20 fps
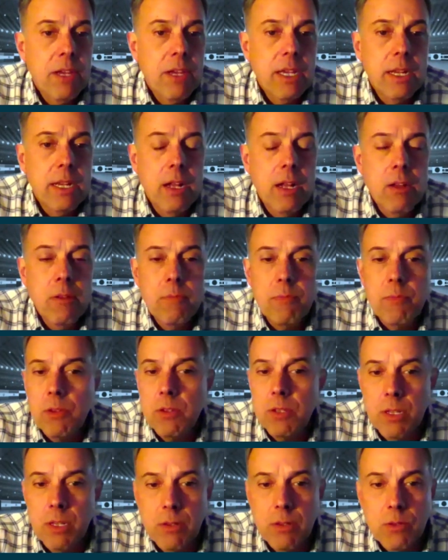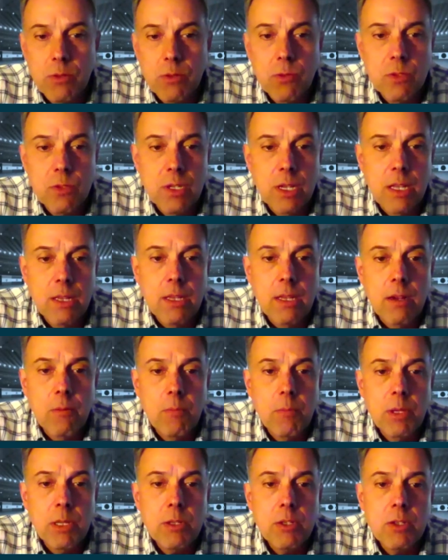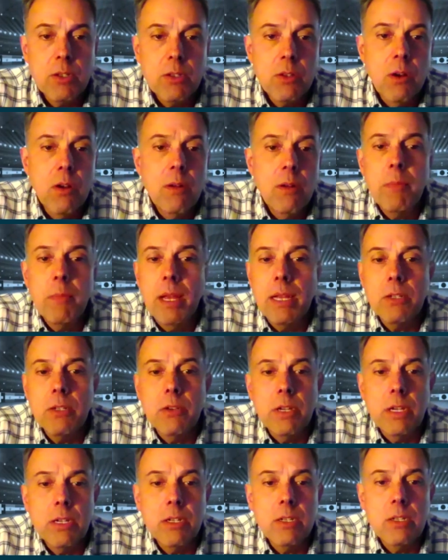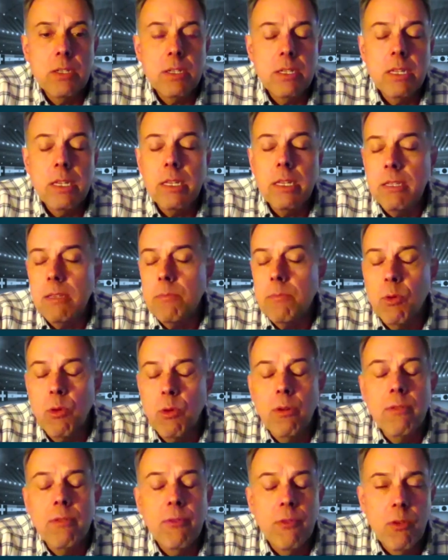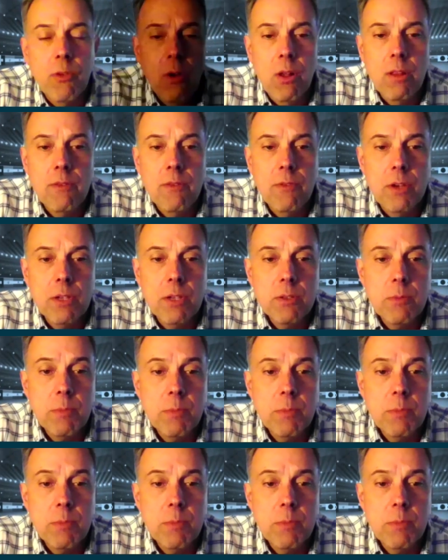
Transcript: that can help. There's other tools out there, but start measuring, because it's important for all of us,